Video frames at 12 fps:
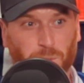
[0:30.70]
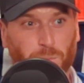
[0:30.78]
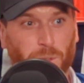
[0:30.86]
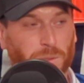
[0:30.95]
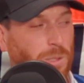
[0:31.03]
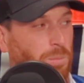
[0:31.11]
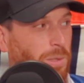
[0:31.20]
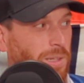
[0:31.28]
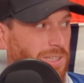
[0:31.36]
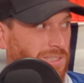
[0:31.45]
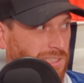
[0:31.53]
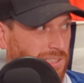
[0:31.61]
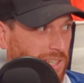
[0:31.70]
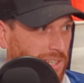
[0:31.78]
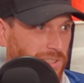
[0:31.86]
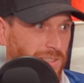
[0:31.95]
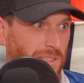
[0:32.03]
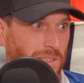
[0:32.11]
you both to pick a
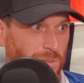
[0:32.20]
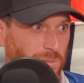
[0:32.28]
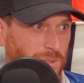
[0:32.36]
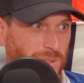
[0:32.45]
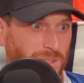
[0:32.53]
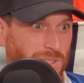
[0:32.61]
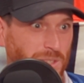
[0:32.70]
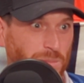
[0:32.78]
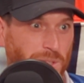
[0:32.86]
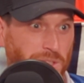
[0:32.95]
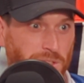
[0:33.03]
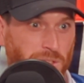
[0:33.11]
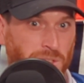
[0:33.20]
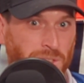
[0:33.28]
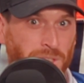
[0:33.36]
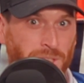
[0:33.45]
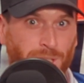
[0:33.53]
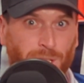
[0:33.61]
stud team, so a team that has
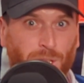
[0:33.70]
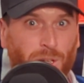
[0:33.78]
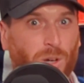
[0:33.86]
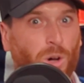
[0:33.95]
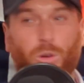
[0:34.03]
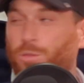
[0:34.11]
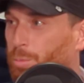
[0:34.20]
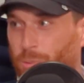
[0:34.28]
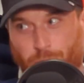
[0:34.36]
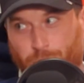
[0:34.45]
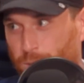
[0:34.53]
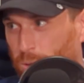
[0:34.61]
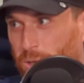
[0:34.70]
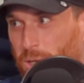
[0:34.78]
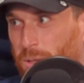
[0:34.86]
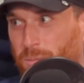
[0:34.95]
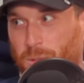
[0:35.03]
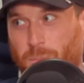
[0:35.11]

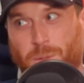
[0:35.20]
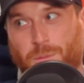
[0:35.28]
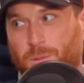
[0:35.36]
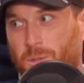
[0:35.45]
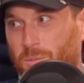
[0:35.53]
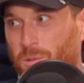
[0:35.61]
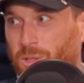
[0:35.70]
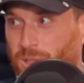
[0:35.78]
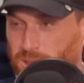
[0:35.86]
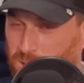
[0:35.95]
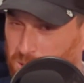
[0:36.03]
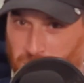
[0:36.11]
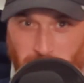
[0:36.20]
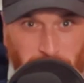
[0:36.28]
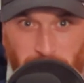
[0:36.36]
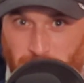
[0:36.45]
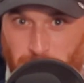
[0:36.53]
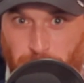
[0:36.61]
overperformed or performed really
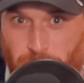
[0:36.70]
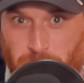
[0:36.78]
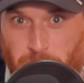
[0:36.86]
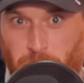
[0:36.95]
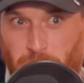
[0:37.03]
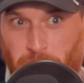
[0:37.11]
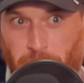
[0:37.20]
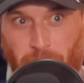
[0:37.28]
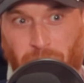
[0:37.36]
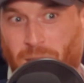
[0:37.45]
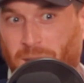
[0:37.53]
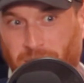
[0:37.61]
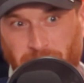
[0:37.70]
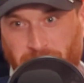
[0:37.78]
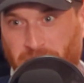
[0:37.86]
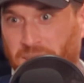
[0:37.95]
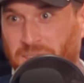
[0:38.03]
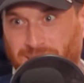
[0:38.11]
strongly in the first month, and a
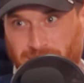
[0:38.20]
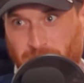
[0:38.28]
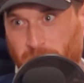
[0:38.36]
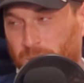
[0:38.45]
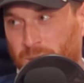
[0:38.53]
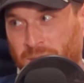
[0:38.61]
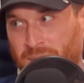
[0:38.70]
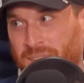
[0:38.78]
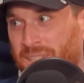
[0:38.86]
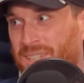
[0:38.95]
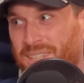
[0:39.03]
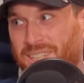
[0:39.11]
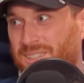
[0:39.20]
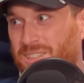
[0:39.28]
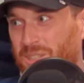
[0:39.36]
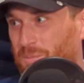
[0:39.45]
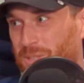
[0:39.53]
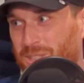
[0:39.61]
dud team, a
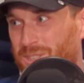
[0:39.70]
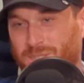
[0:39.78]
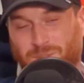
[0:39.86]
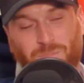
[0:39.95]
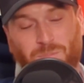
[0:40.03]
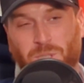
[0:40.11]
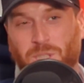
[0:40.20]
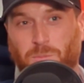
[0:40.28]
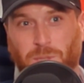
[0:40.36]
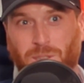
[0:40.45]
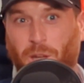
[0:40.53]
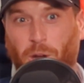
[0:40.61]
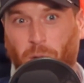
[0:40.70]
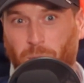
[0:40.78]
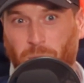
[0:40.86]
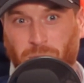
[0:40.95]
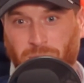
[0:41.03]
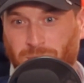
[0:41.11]
team that's just been
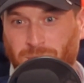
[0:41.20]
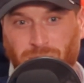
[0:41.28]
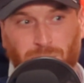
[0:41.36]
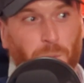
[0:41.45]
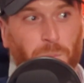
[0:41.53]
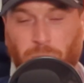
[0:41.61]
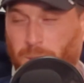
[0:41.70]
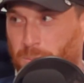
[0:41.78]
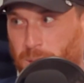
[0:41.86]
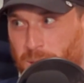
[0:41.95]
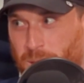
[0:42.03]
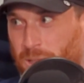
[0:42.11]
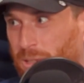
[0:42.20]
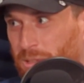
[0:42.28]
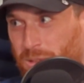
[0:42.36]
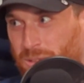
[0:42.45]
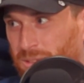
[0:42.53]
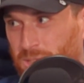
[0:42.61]
terrible. And don't pick Burnley,
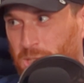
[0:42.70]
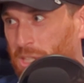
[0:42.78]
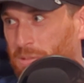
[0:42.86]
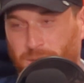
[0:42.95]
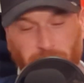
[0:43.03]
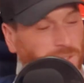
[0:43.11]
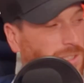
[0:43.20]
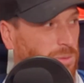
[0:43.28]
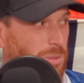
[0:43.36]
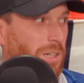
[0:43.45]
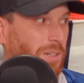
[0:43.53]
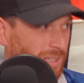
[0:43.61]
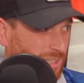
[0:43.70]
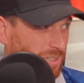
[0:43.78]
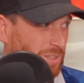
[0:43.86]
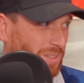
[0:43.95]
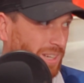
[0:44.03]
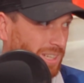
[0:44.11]
Luton, or Sheffield because we already
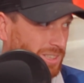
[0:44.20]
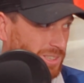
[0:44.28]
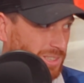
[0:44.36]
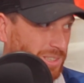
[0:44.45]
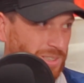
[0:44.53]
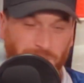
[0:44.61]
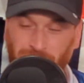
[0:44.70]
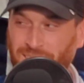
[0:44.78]
knew that. So